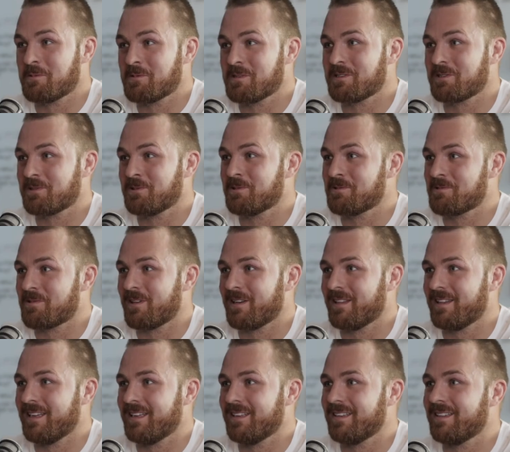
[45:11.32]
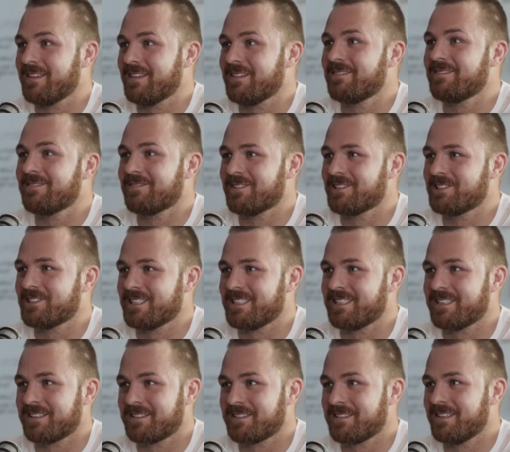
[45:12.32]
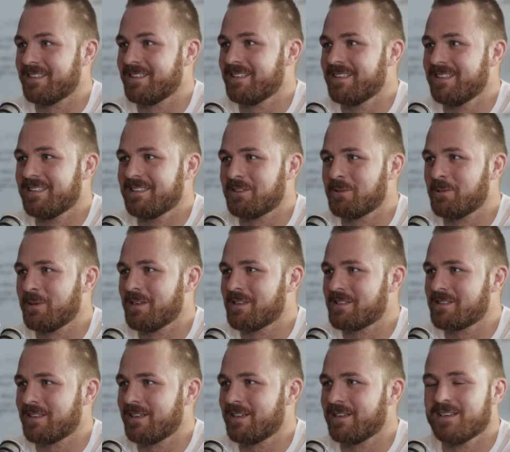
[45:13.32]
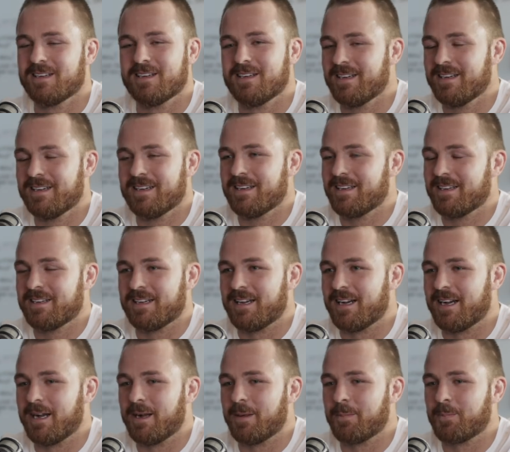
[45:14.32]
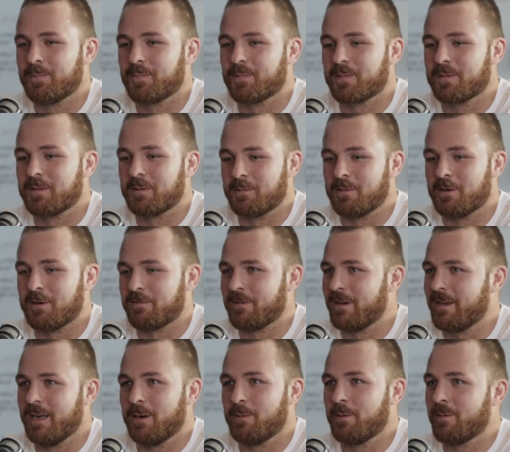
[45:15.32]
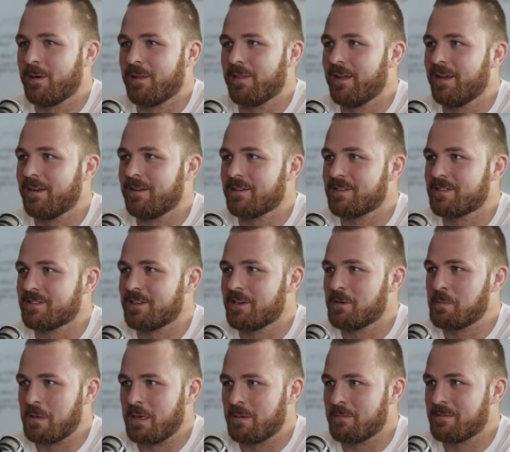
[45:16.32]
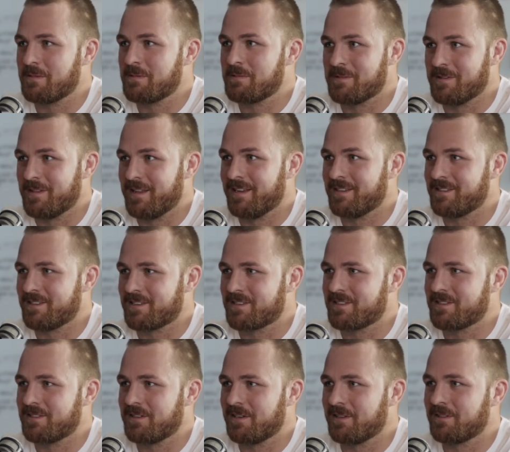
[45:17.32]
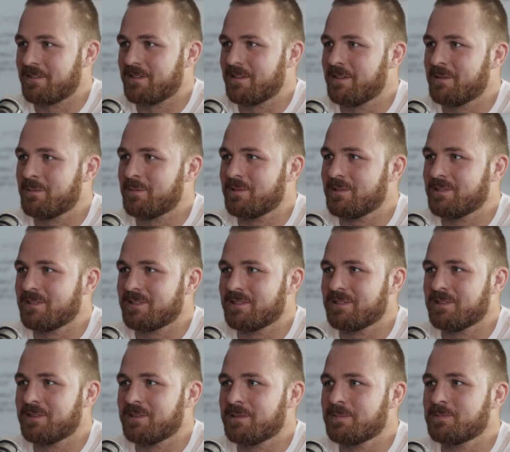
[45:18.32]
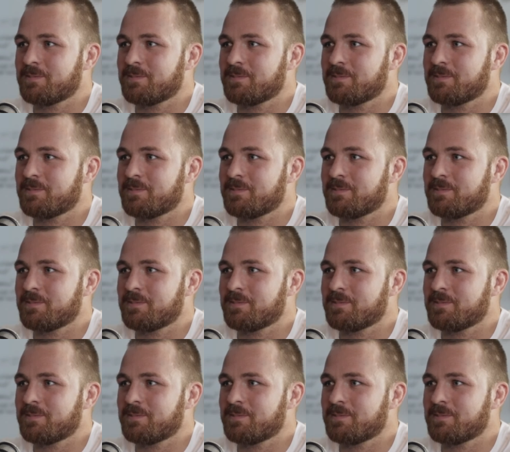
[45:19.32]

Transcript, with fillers: where we scored right at the end and then literally kicked to win it. So yeah, when I found out we won that, I was so pumped with that, just stoked that the boys could do it.